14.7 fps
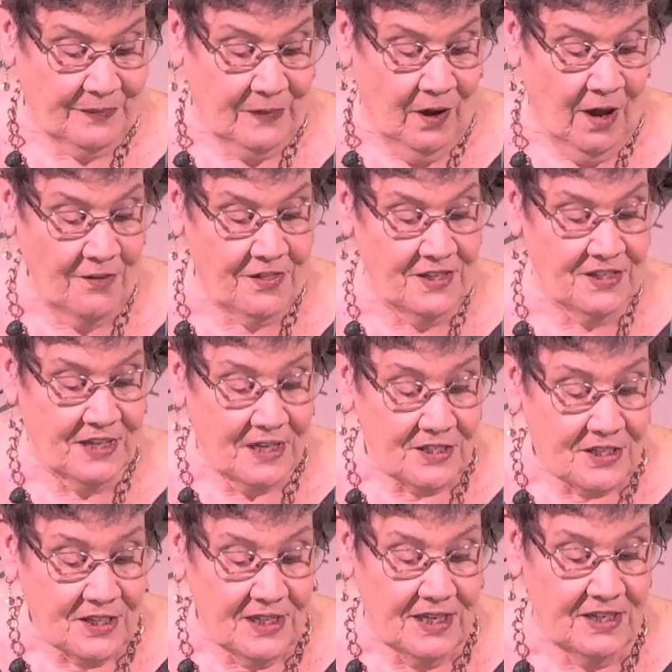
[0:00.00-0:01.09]

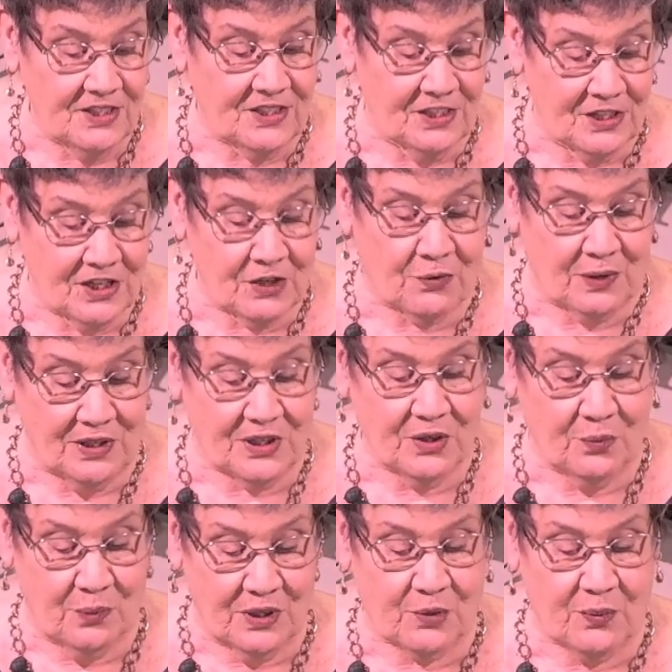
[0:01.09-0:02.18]
Authenticity is the degree to
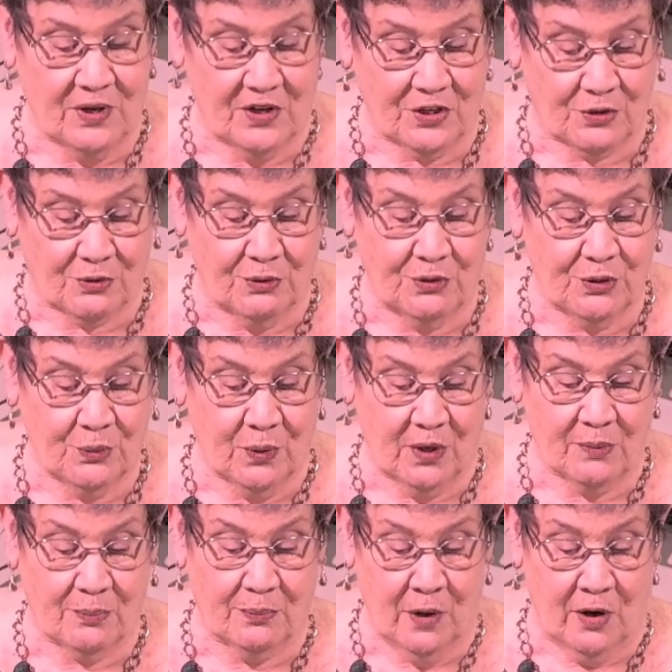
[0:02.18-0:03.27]
which we are true to
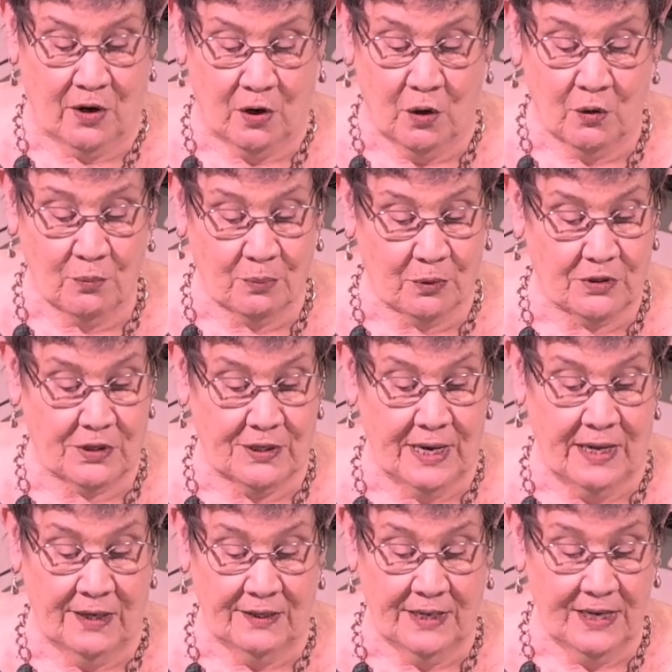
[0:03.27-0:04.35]
our own
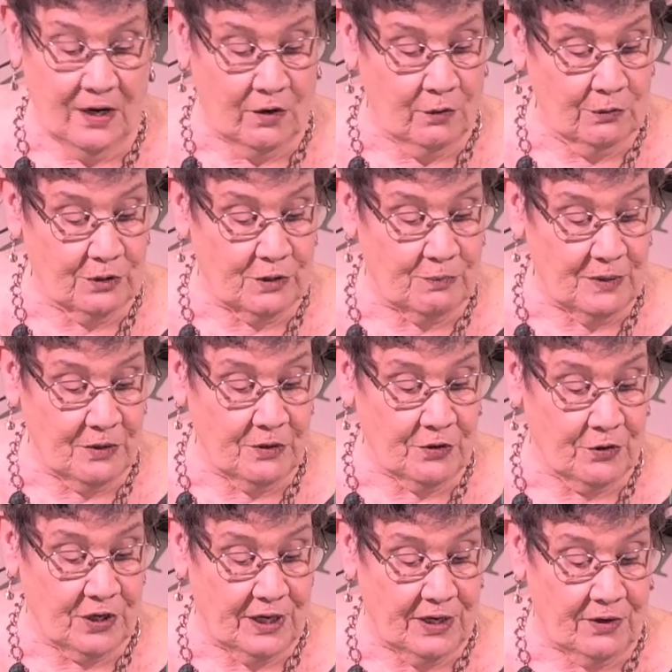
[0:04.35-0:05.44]
personality, our own spirit
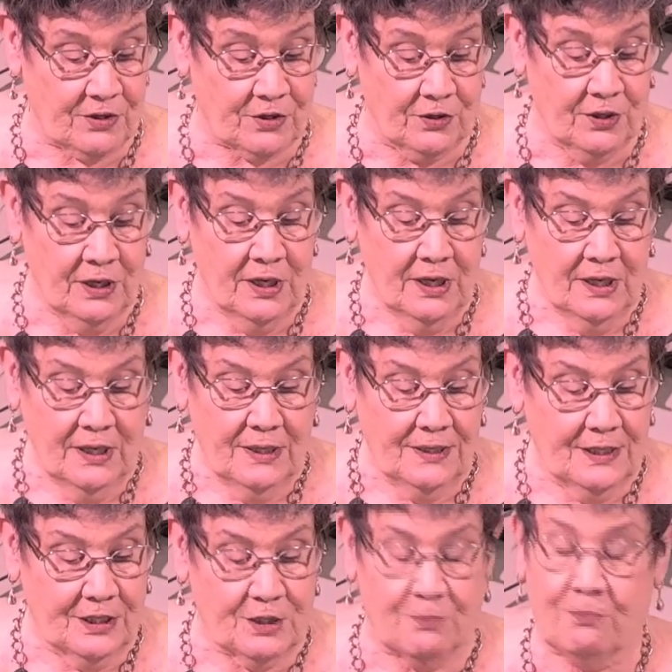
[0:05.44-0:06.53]
or character,
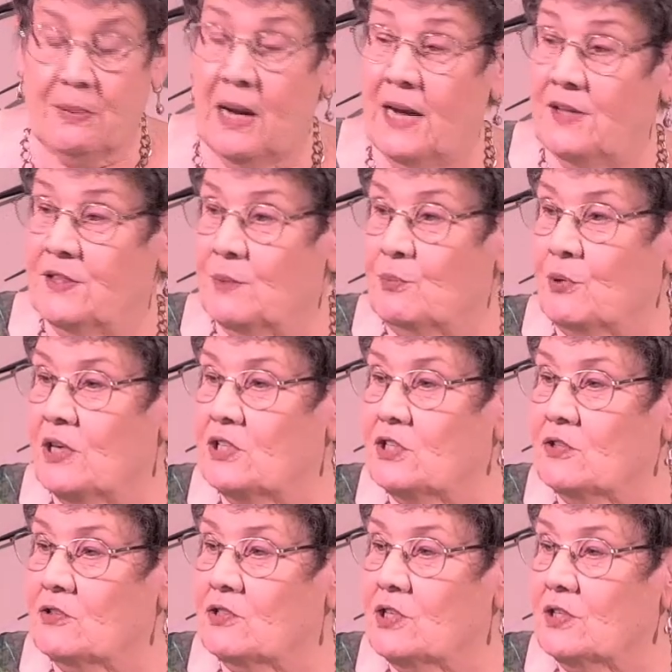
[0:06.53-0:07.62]
despite the
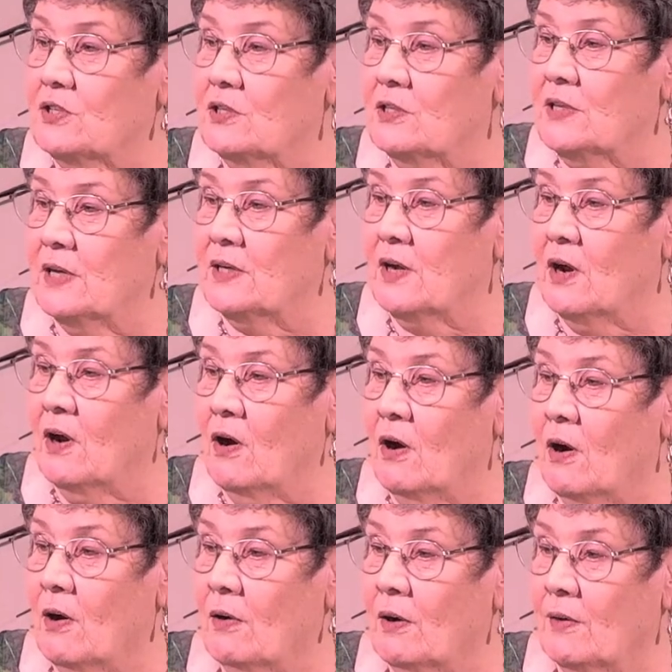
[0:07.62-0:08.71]
pressures that
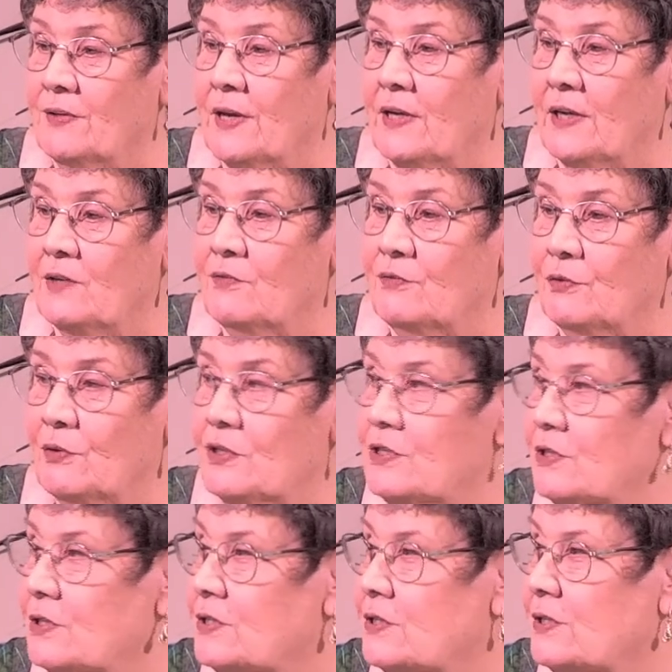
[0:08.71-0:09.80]
influence
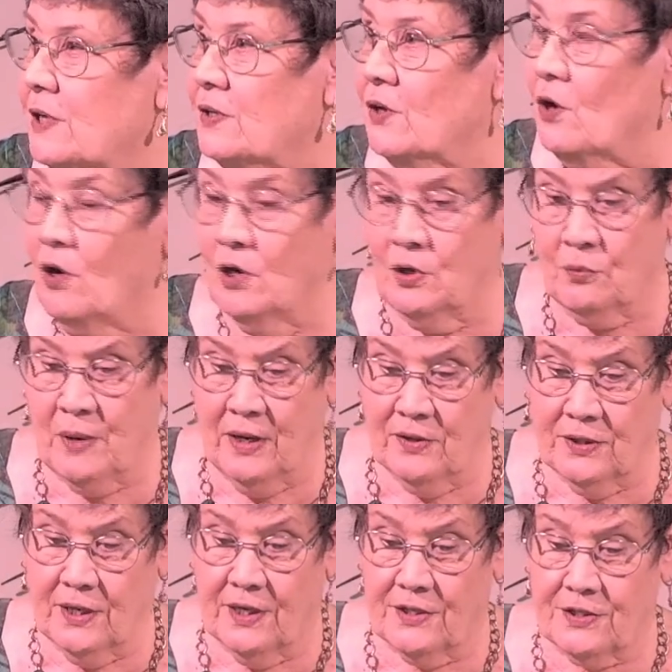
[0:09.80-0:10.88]
us and are all
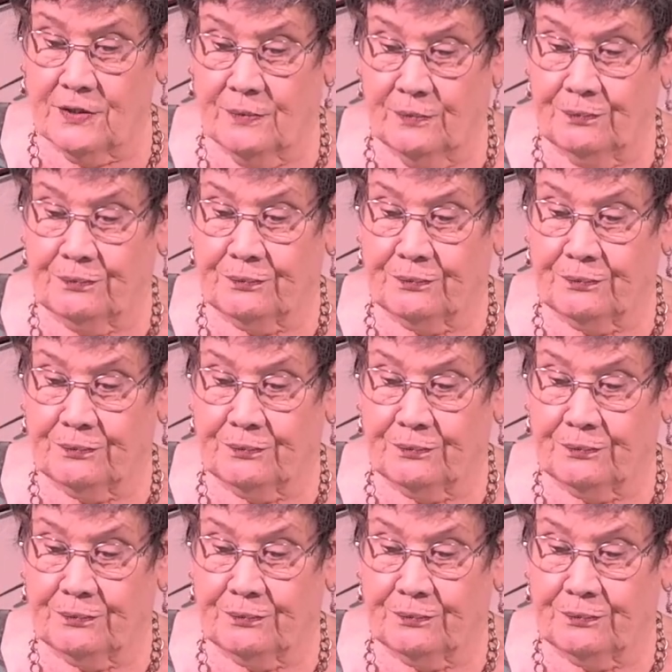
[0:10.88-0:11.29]
around us.